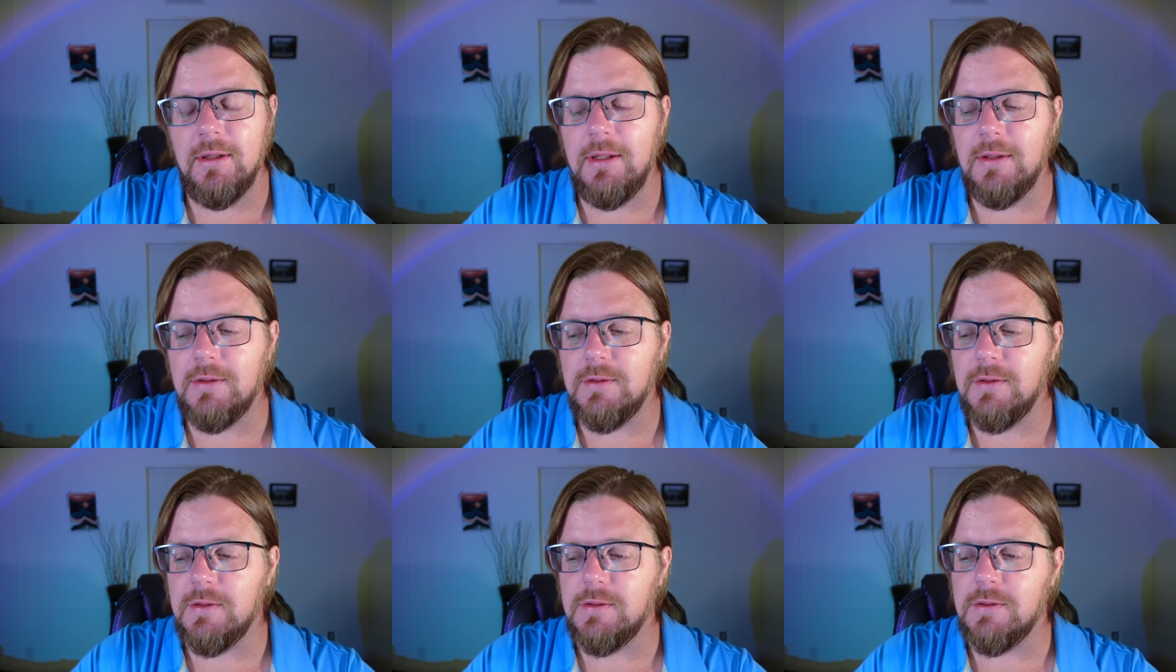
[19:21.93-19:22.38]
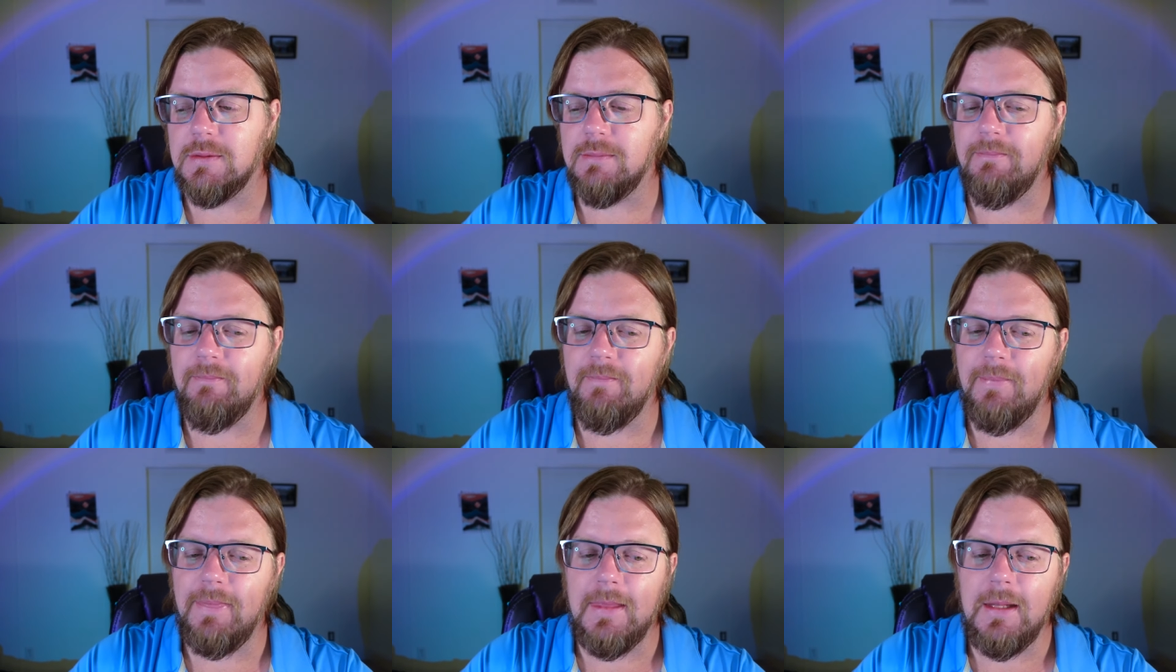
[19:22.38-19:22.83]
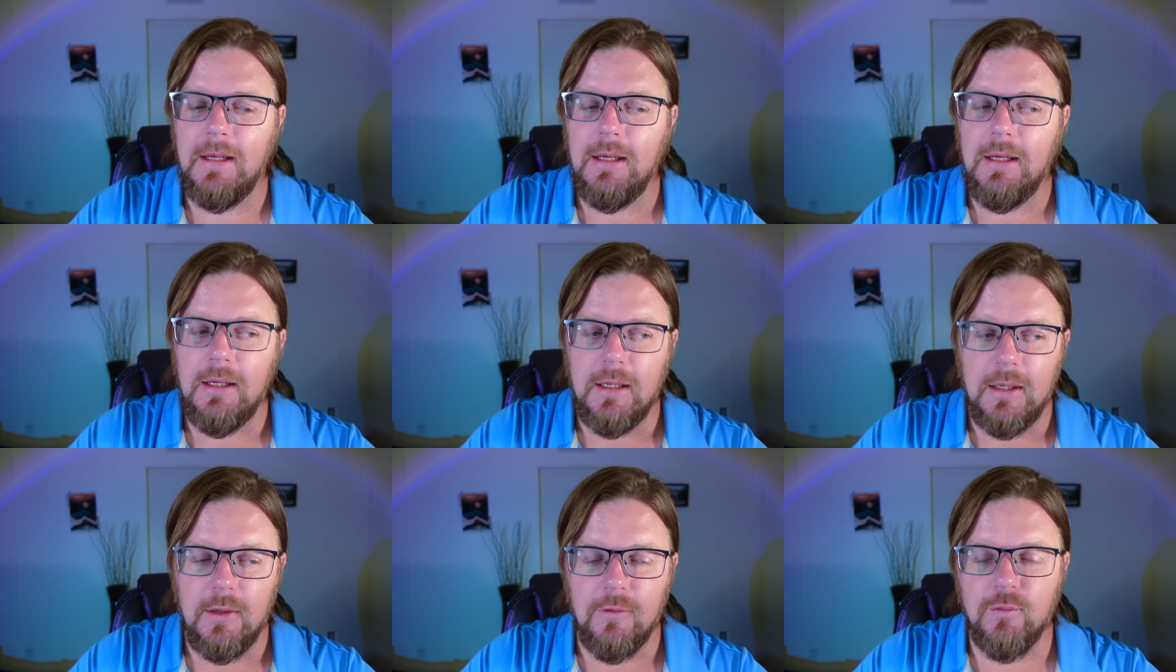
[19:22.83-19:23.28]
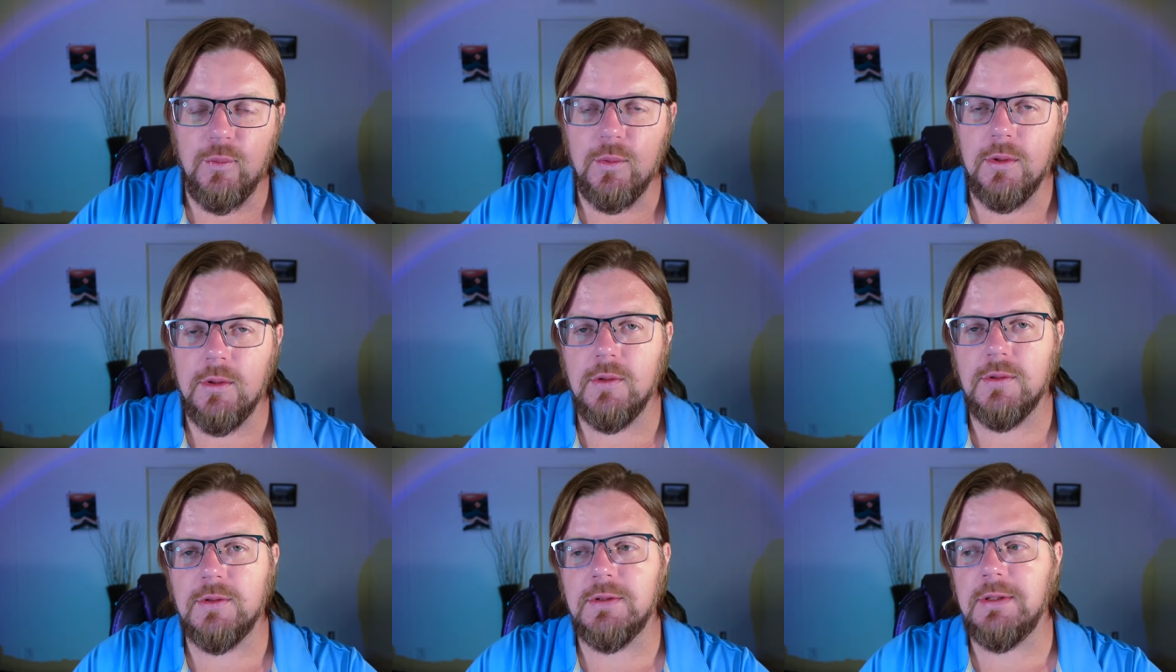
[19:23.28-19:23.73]
It's just it's
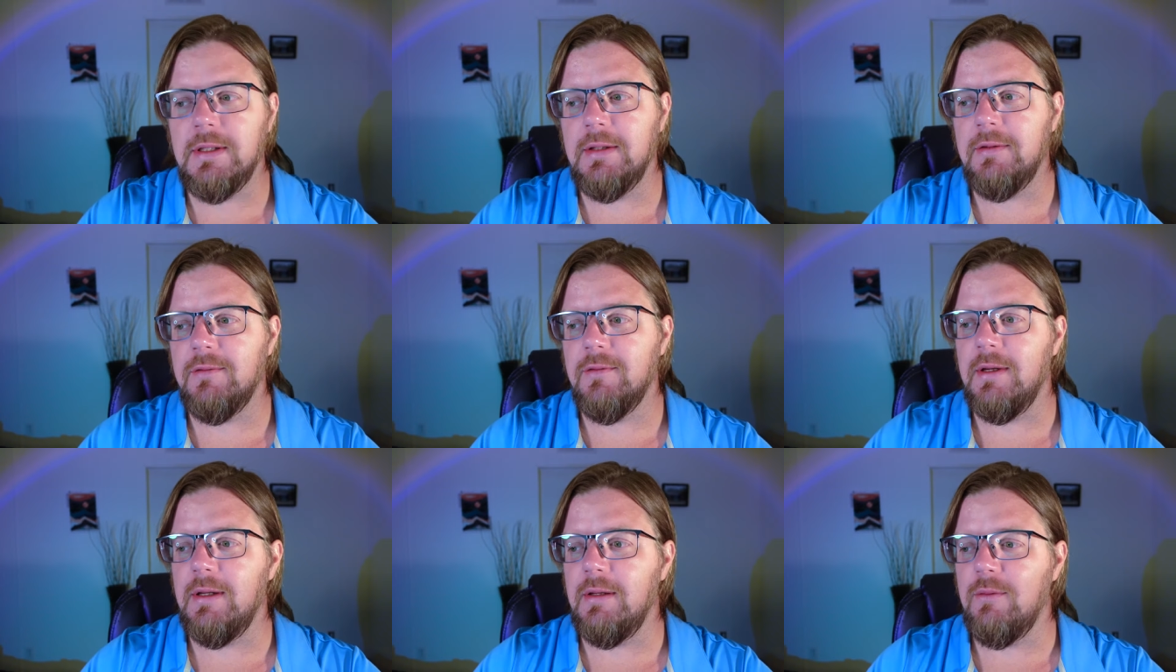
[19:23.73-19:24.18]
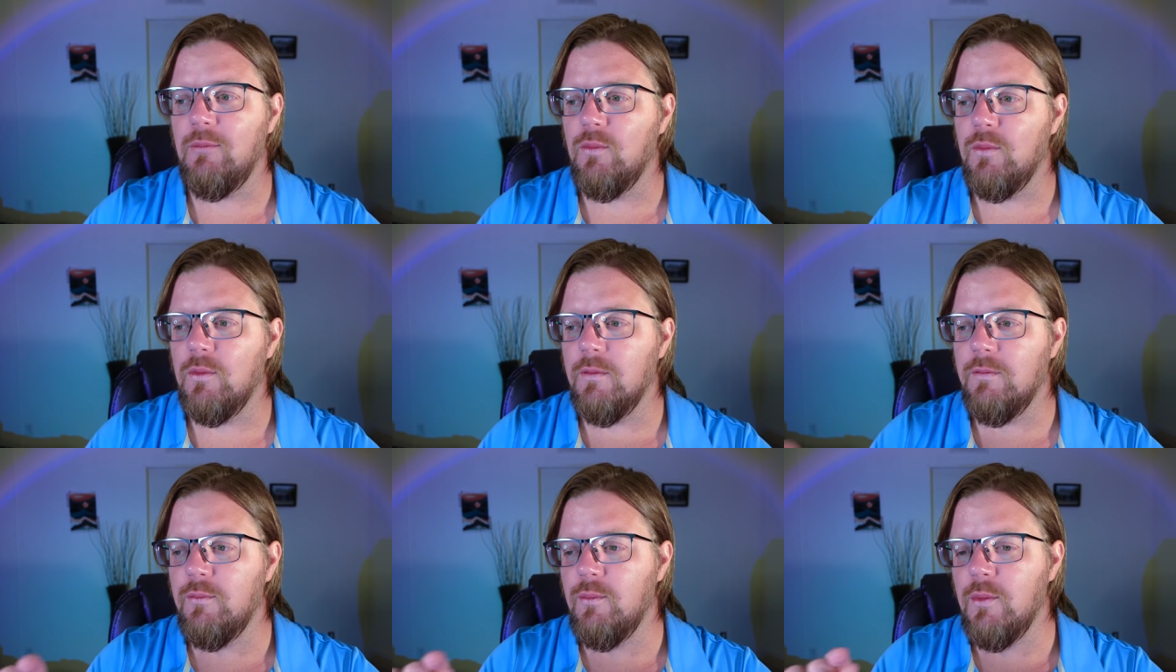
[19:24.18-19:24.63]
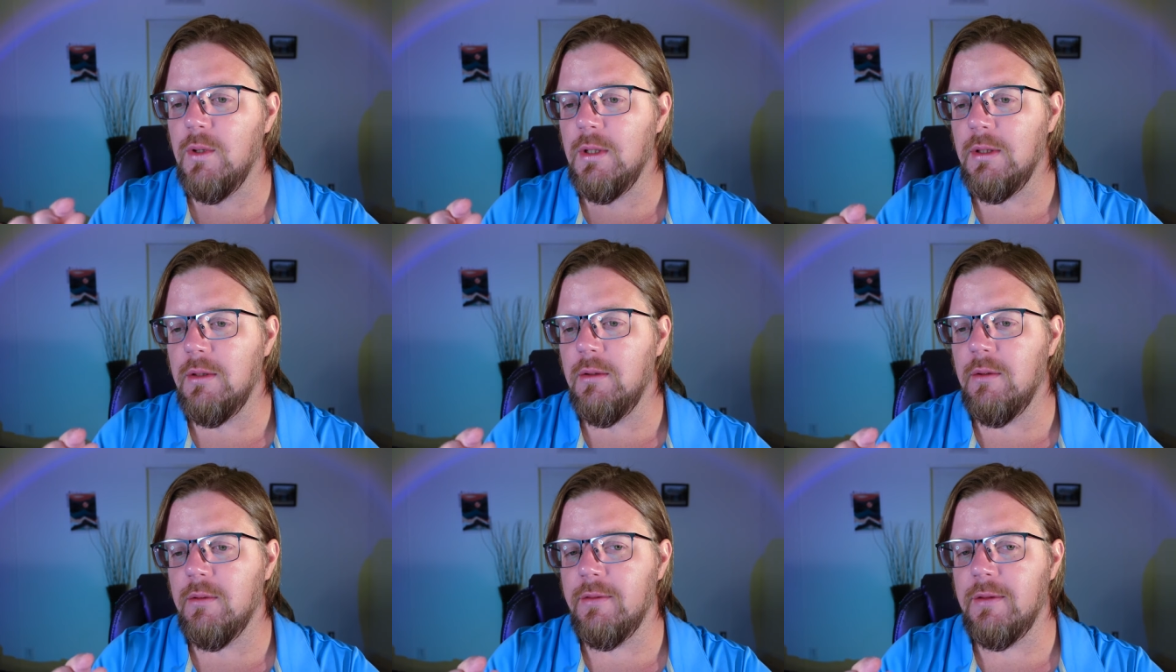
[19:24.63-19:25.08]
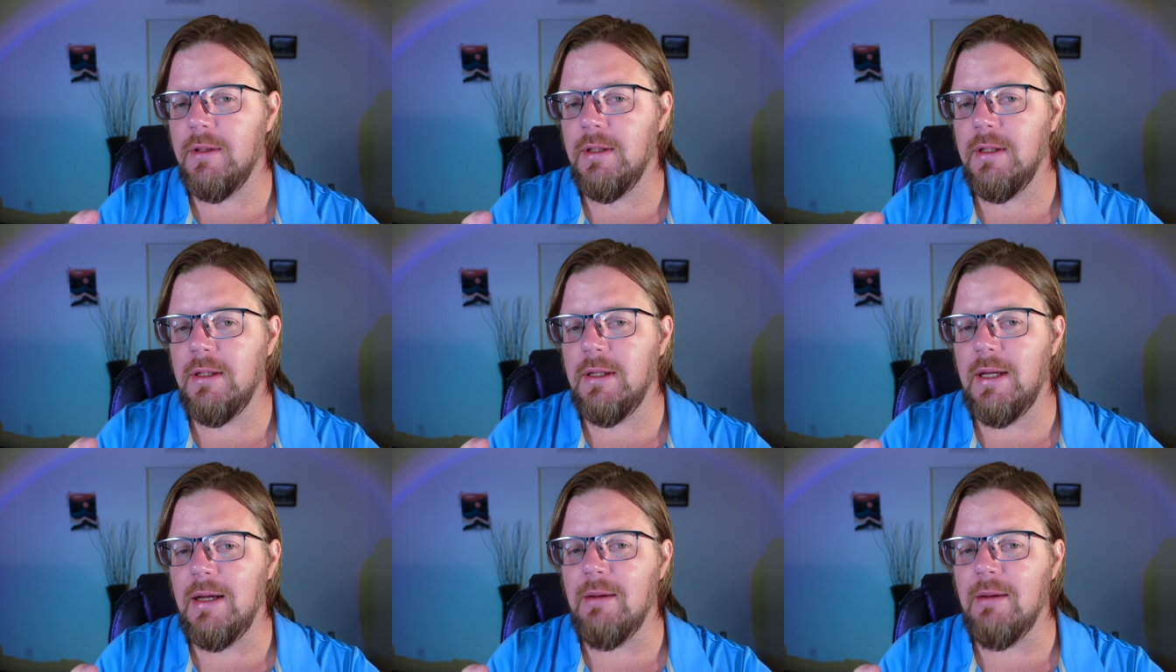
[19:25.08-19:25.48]
one of those things that with one little thing,